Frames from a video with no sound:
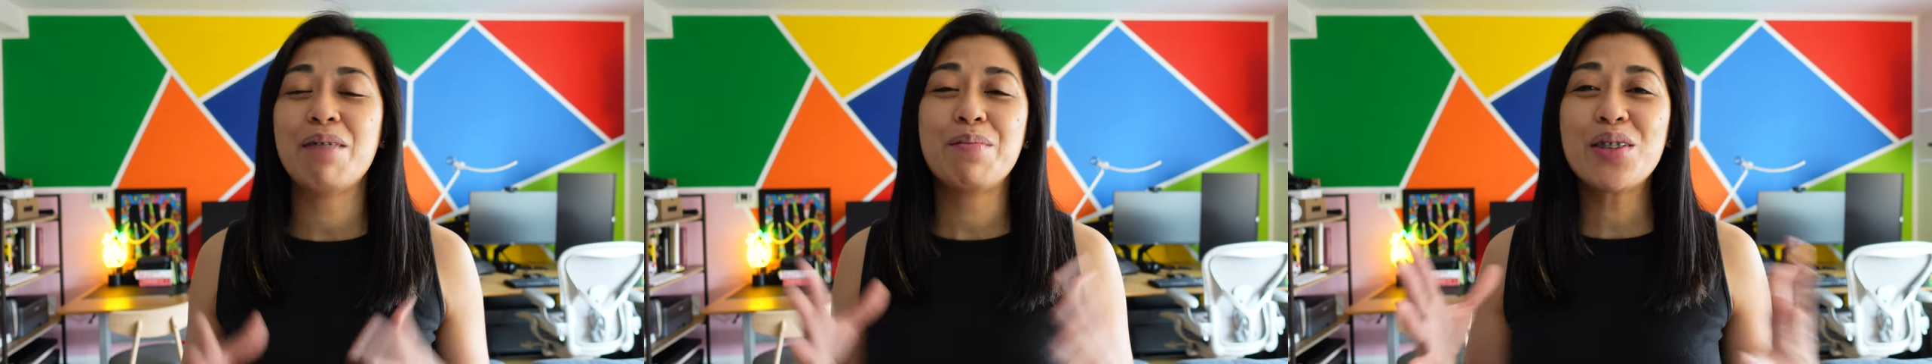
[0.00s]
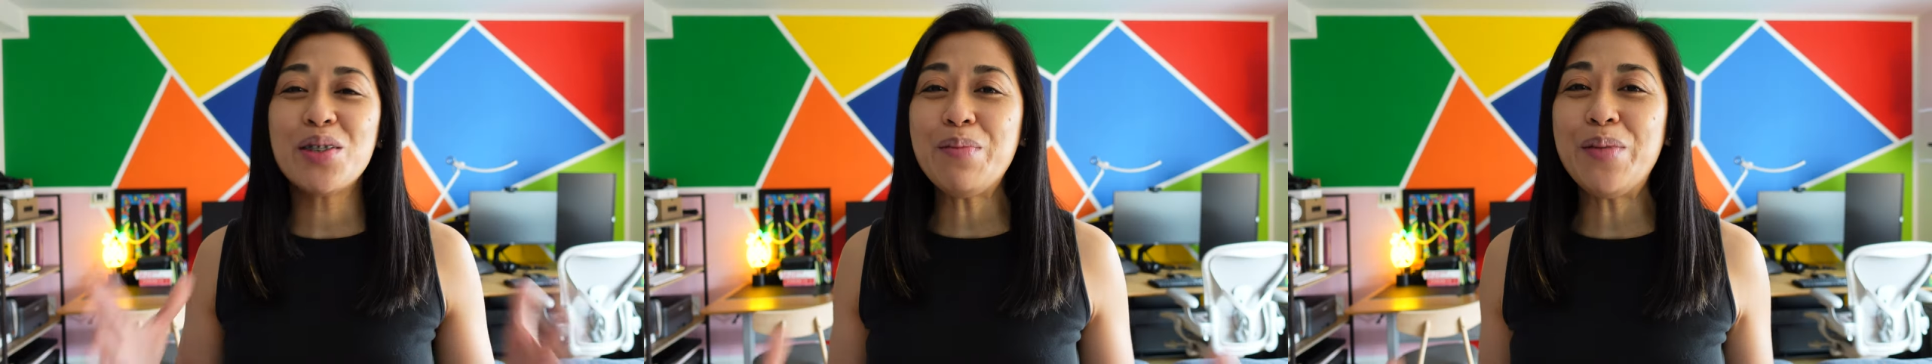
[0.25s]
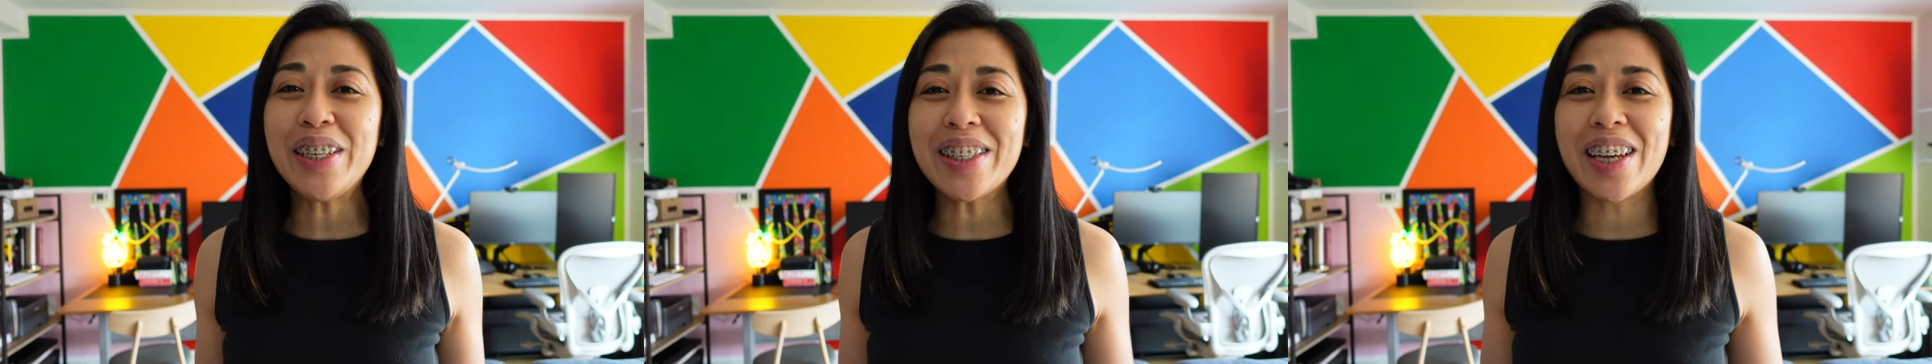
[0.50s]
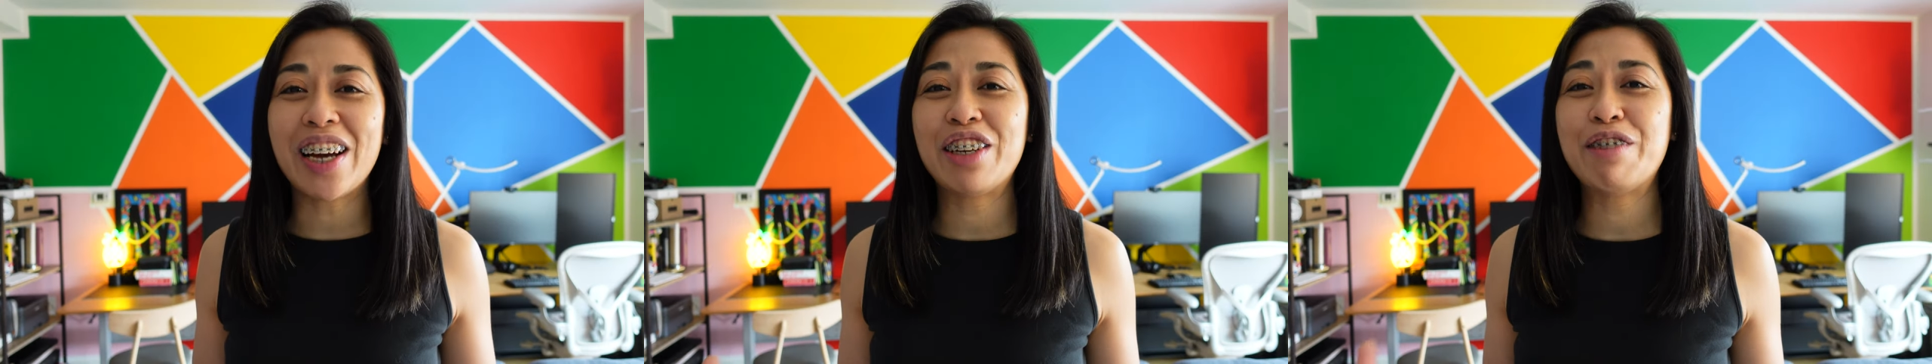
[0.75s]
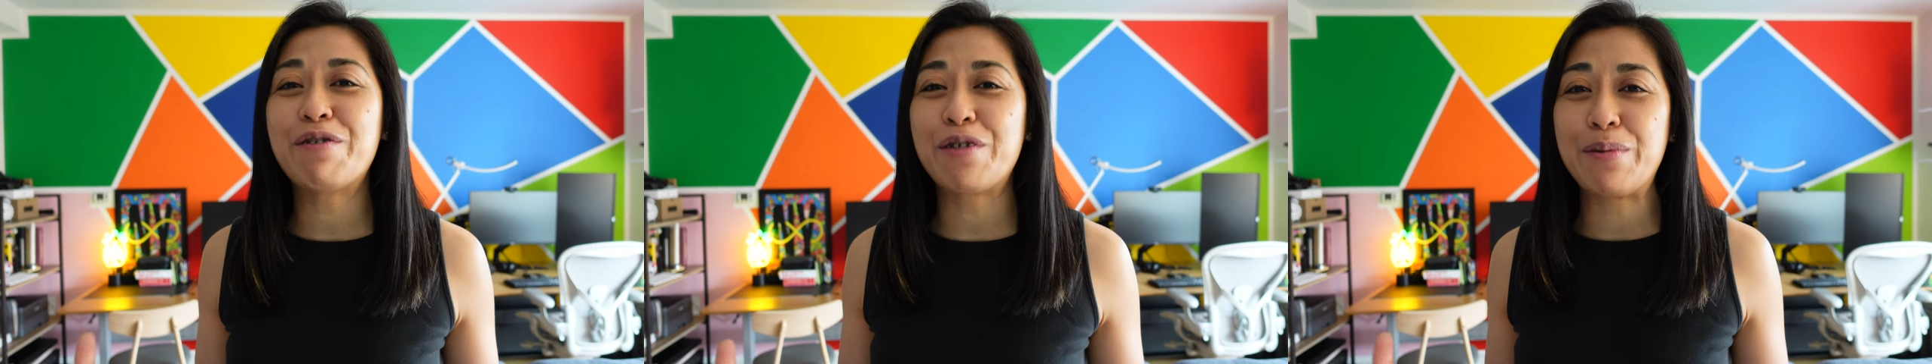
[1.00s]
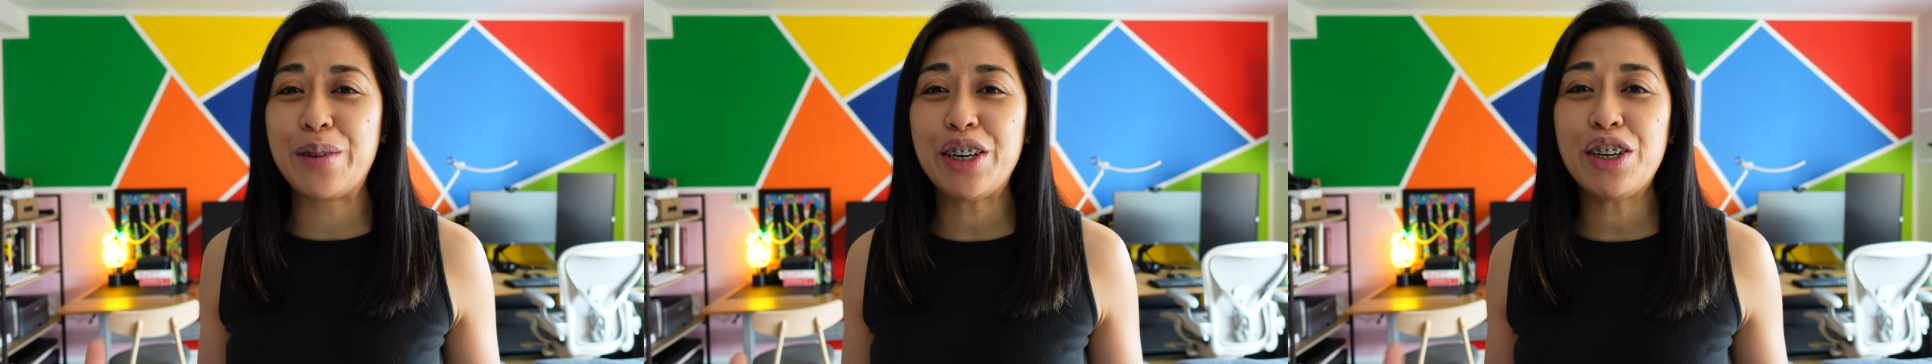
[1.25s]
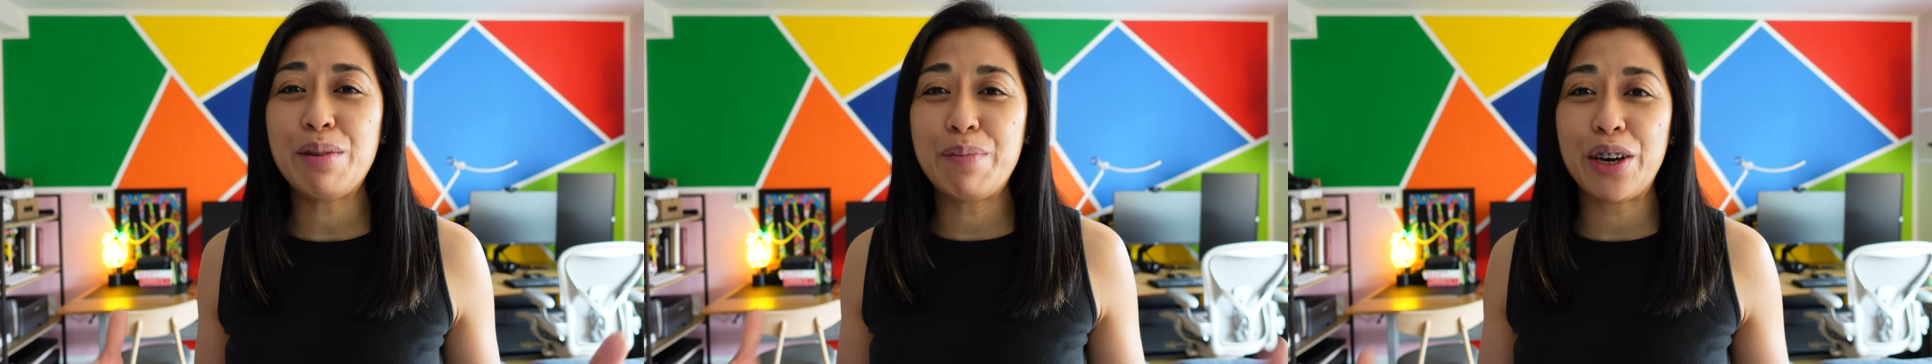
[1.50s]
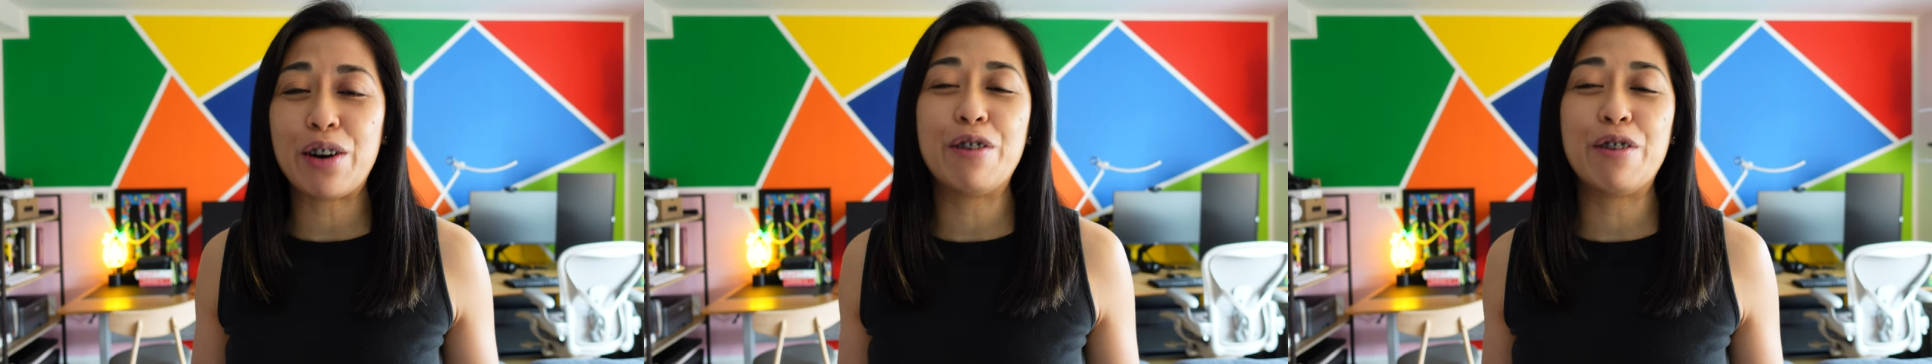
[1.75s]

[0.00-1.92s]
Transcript: I'm super excited for winter to be